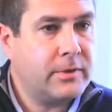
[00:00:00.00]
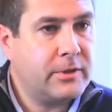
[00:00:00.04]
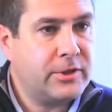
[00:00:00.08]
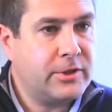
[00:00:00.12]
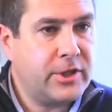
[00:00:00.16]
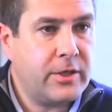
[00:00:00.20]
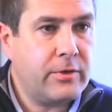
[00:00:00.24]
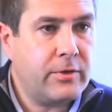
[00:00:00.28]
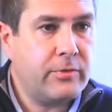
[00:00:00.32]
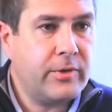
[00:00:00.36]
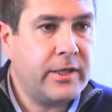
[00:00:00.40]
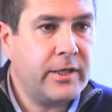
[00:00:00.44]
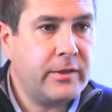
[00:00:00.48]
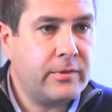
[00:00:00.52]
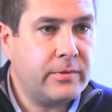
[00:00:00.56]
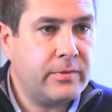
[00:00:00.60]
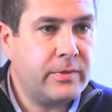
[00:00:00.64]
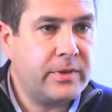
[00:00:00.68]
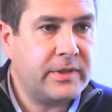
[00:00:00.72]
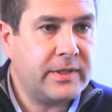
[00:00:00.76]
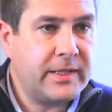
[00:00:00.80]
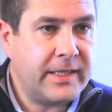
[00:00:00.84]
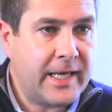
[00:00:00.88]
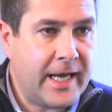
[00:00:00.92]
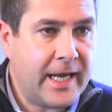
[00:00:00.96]
generated
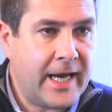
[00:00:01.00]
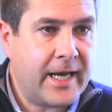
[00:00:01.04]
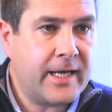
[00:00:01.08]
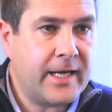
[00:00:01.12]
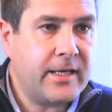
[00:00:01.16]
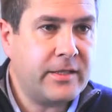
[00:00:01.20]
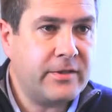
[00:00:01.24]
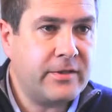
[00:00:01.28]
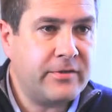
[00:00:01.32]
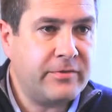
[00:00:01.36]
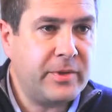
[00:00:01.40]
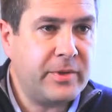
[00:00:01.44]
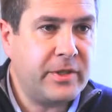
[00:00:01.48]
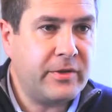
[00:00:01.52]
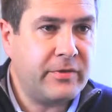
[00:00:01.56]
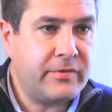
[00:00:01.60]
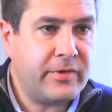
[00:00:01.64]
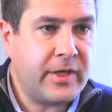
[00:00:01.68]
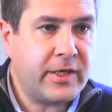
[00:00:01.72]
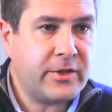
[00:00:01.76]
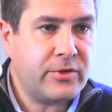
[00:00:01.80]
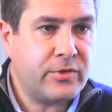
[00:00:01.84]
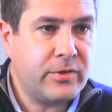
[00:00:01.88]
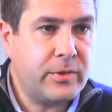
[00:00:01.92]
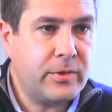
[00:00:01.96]
with an additive
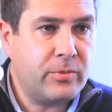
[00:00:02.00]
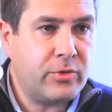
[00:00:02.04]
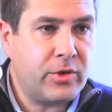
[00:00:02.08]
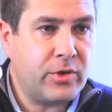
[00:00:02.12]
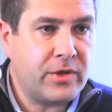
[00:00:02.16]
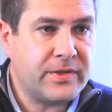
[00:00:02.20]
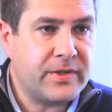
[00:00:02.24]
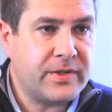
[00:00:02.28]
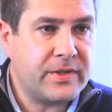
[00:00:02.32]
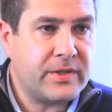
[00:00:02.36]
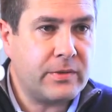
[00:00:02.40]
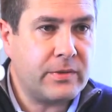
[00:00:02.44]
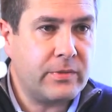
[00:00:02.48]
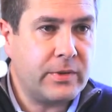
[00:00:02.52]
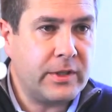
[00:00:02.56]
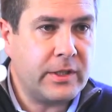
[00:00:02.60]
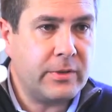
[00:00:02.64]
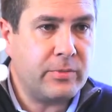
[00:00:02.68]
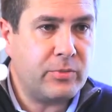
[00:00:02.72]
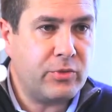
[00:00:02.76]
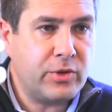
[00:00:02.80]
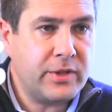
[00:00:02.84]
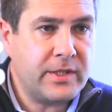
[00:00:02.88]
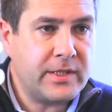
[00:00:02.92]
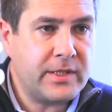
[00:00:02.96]
manufacturing process,
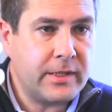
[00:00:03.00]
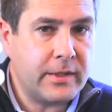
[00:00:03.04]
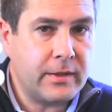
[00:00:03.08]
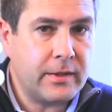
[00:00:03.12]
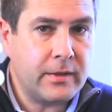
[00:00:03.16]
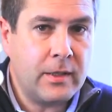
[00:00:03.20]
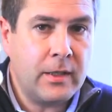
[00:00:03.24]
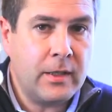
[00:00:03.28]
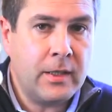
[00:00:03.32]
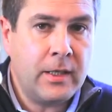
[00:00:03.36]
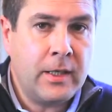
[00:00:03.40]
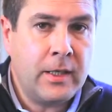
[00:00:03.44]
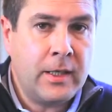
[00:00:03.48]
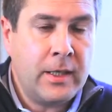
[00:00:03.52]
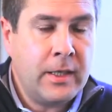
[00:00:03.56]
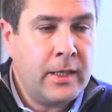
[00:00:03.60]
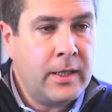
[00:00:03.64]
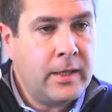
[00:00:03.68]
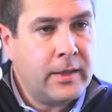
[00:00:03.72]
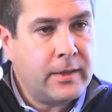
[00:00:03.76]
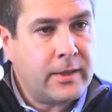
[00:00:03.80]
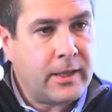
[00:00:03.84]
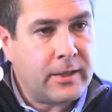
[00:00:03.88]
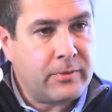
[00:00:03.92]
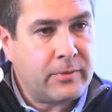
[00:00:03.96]
3D printing,
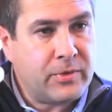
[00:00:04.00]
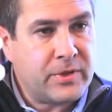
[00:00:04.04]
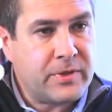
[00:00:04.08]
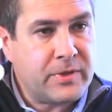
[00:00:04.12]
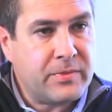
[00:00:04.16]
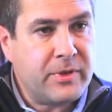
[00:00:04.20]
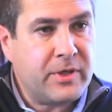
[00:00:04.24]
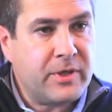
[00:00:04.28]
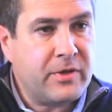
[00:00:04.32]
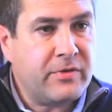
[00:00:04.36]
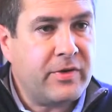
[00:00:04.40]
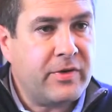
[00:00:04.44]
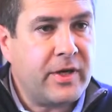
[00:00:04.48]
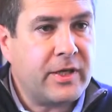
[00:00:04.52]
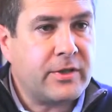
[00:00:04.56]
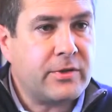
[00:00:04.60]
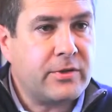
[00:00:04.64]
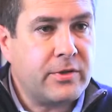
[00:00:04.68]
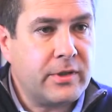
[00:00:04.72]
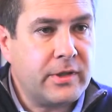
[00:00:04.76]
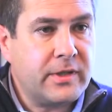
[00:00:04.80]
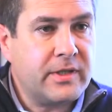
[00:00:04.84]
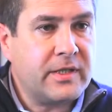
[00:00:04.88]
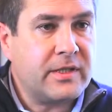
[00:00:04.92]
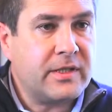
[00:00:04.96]
that was
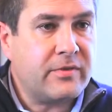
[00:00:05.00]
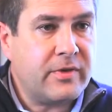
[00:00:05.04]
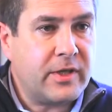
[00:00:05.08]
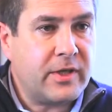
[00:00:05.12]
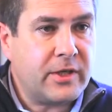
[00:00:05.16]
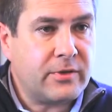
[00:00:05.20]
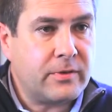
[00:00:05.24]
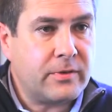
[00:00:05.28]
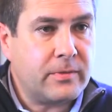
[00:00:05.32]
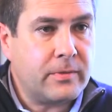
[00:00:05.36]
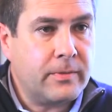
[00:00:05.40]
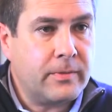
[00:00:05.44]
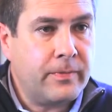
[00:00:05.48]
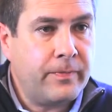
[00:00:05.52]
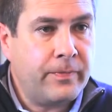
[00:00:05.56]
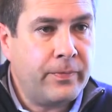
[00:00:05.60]
manufactured in this fashion.